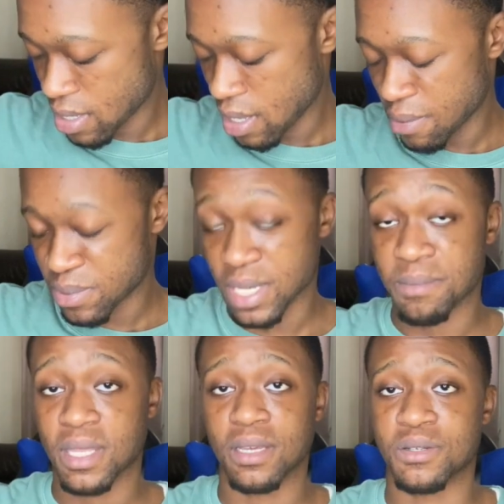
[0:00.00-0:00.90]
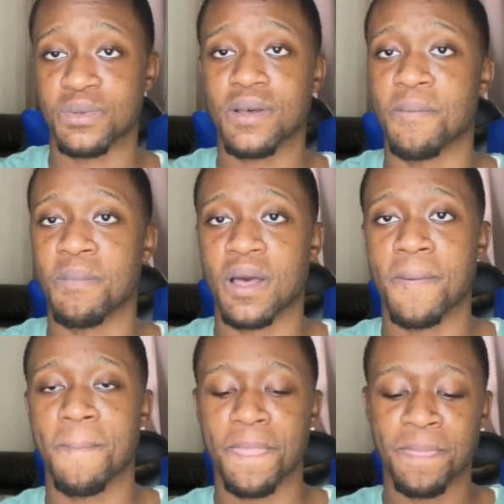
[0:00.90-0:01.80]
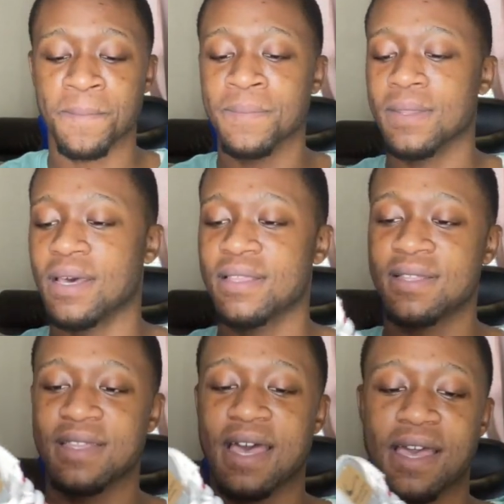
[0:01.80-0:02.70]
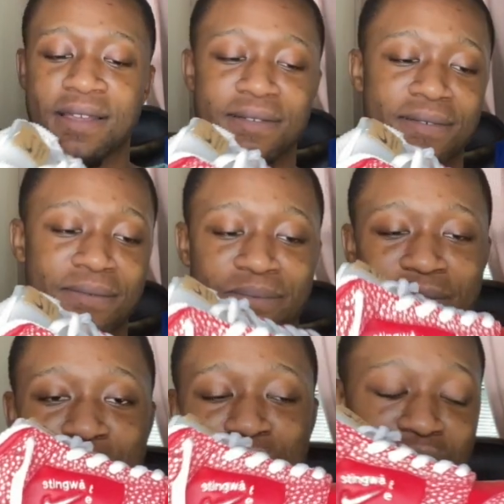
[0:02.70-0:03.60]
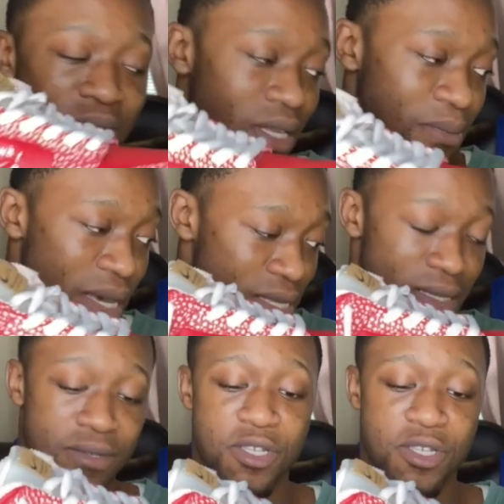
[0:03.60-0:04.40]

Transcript: Oh, same thing as well, but other than that, this shoe's really amazing.